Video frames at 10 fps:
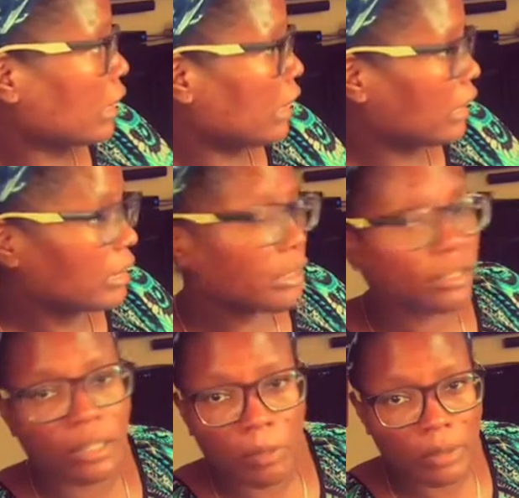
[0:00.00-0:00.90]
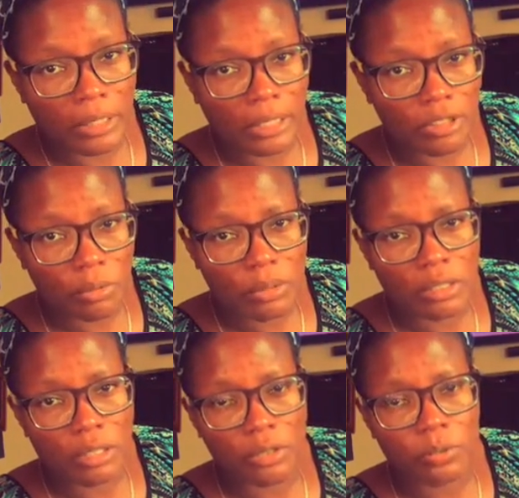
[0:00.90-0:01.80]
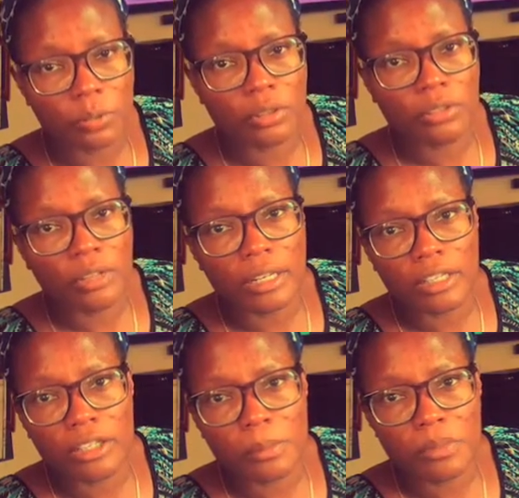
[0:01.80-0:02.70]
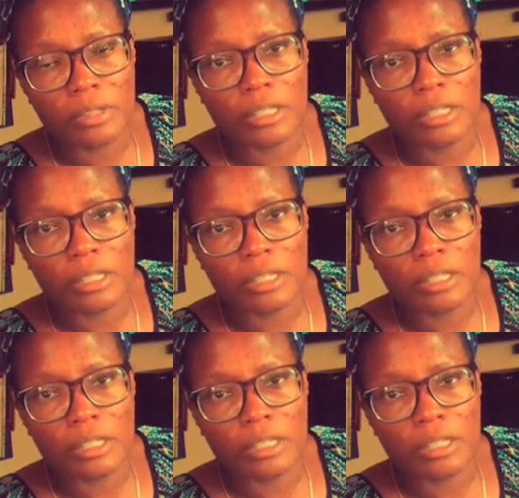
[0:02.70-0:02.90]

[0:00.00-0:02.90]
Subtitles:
and I went and got $20 worth of items,